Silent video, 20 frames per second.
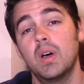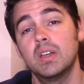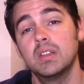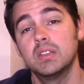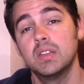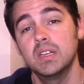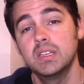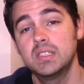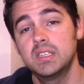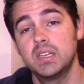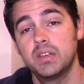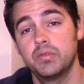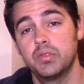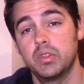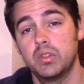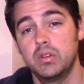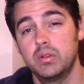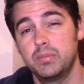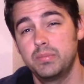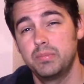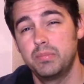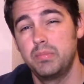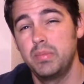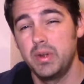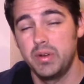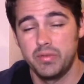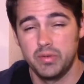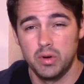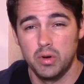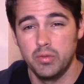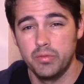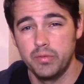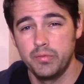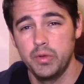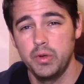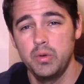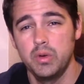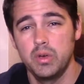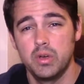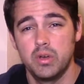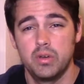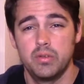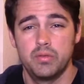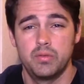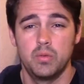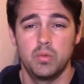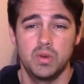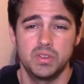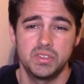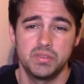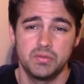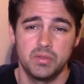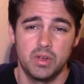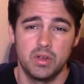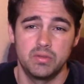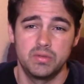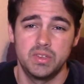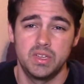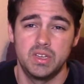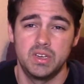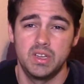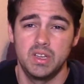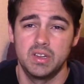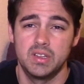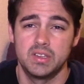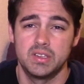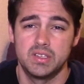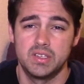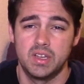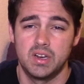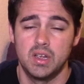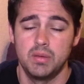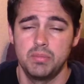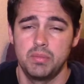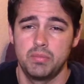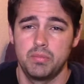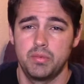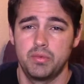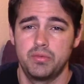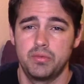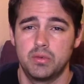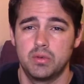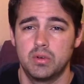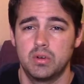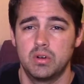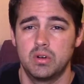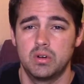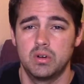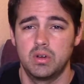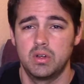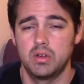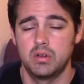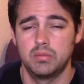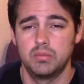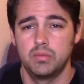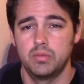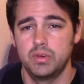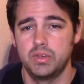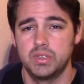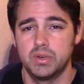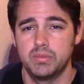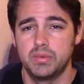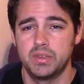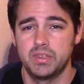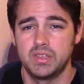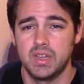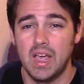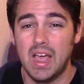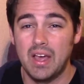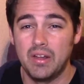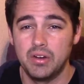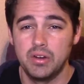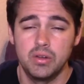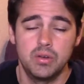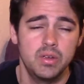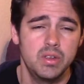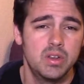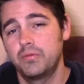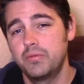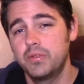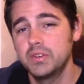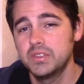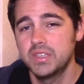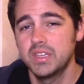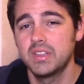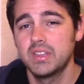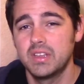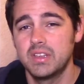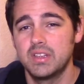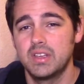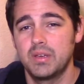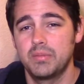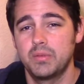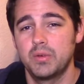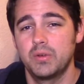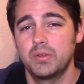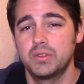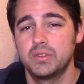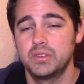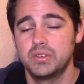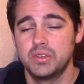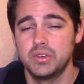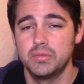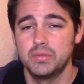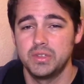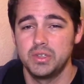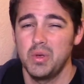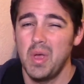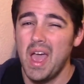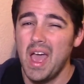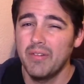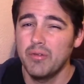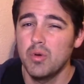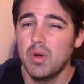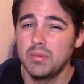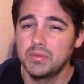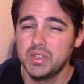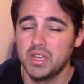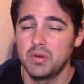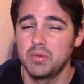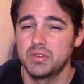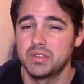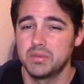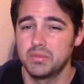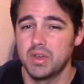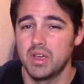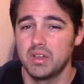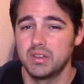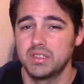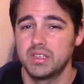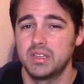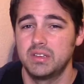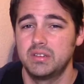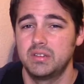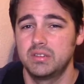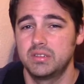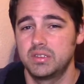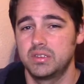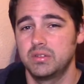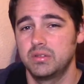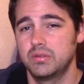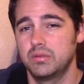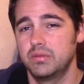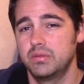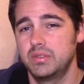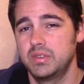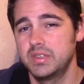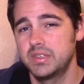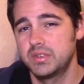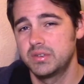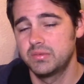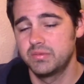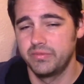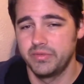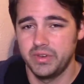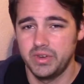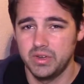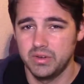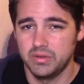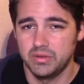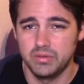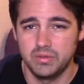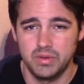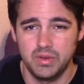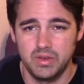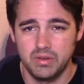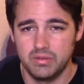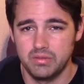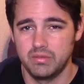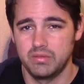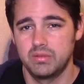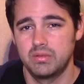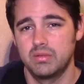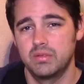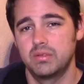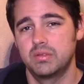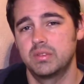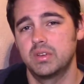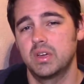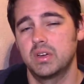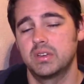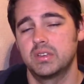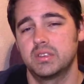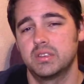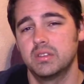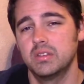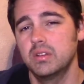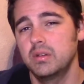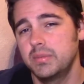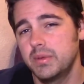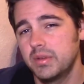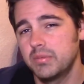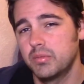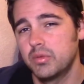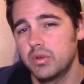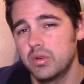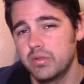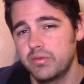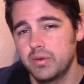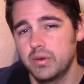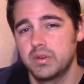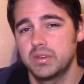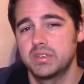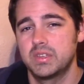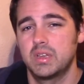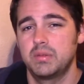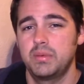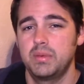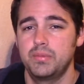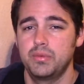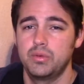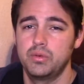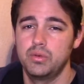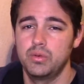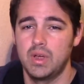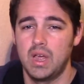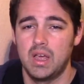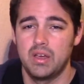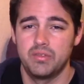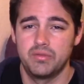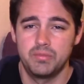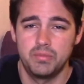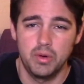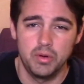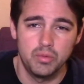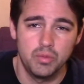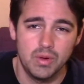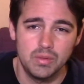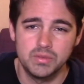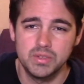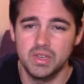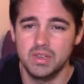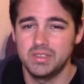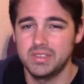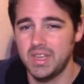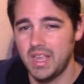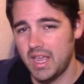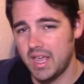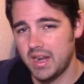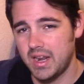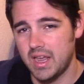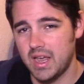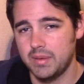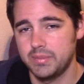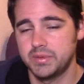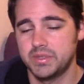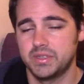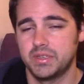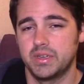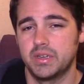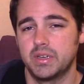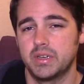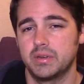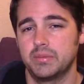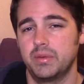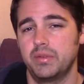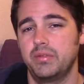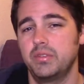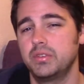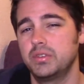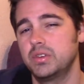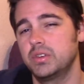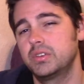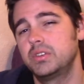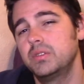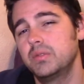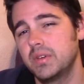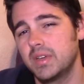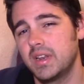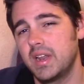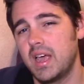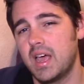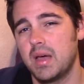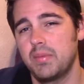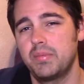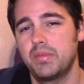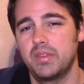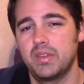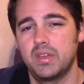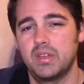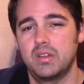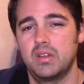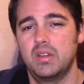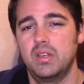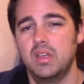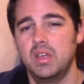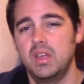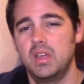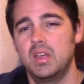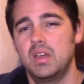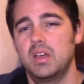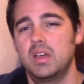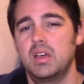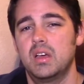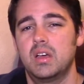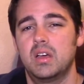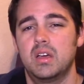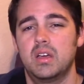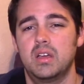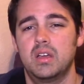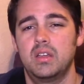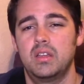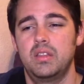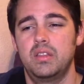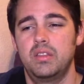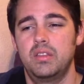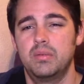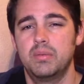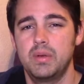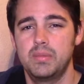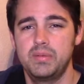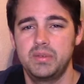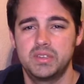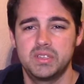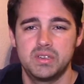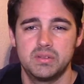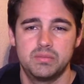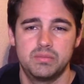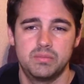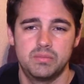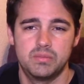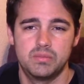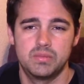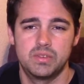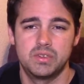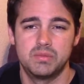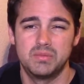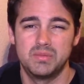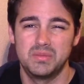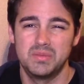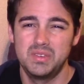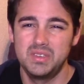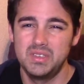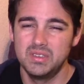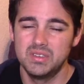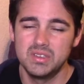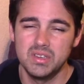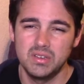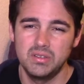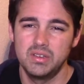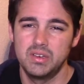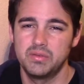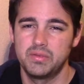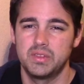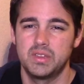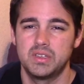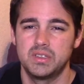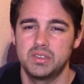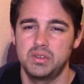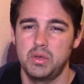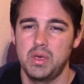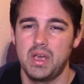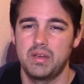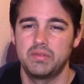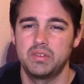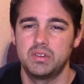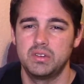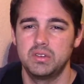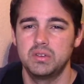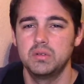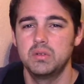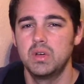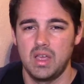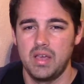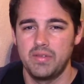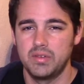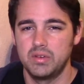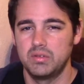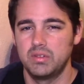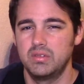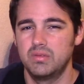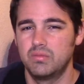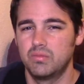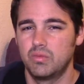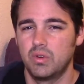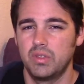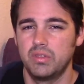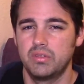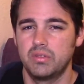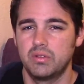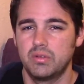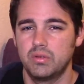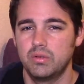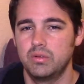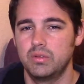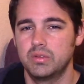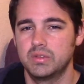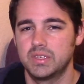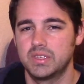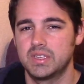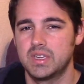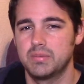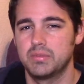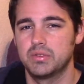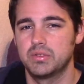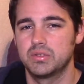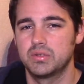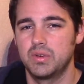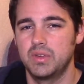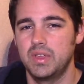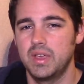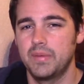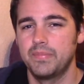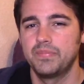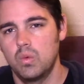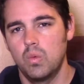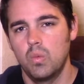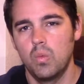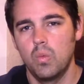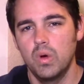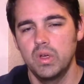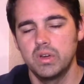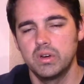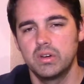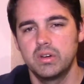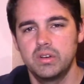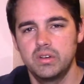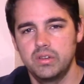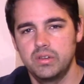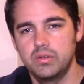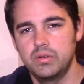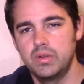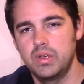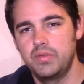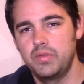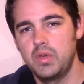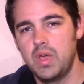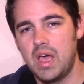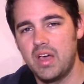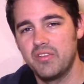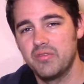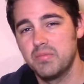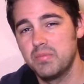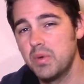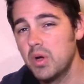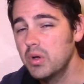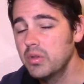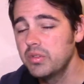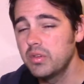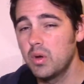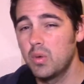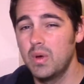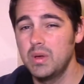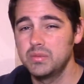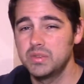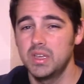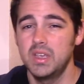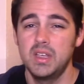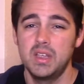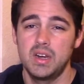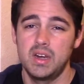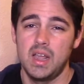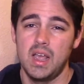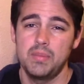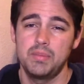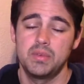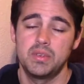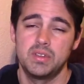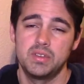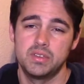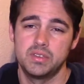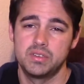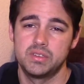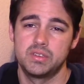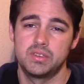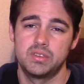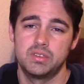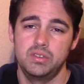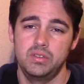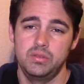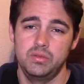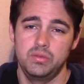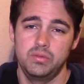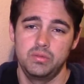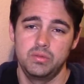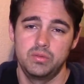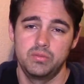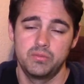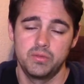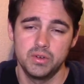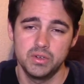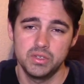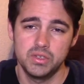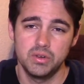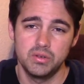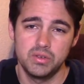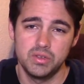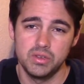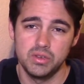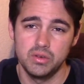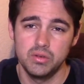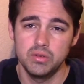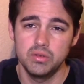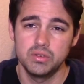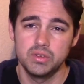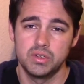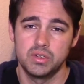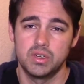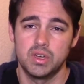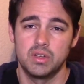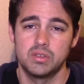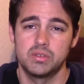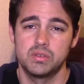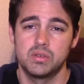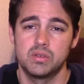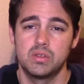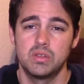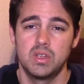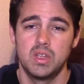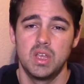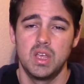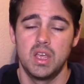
I'd like to give a little bit of an overview of what's involved in getting this set up before um, we jump into how to do it. First thing that I'm going to assume is you have a website with some content. So this video and talk is a little bit more focused on people who have both websites and apps. Um, if you're just doing an app, then uh, there might be some, some slightly different things that you have to do. I haven't run through those examples quite yet. What you're going to do if you have both a website and an app is you first go to the Google Search Console.